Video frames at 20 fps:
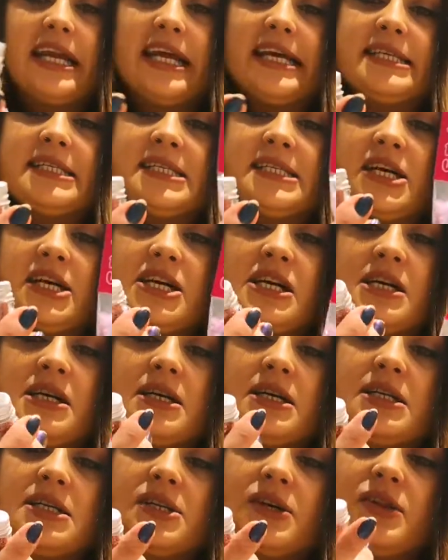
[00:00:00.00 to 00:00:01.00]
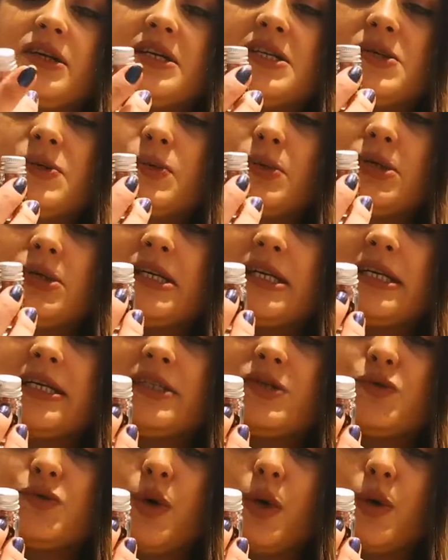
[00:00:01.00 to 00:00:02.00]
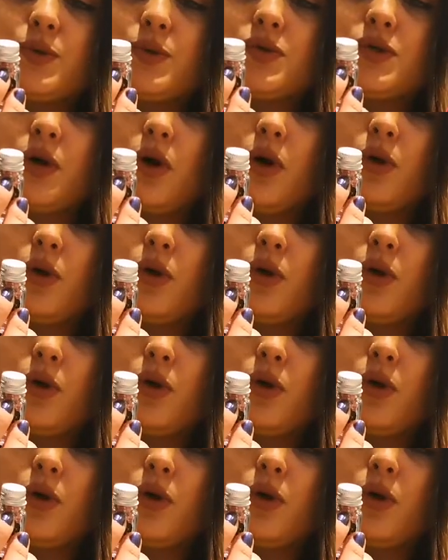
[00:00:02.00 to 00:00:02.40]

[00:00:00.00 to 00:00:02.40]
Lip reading: glitter. So this one is rose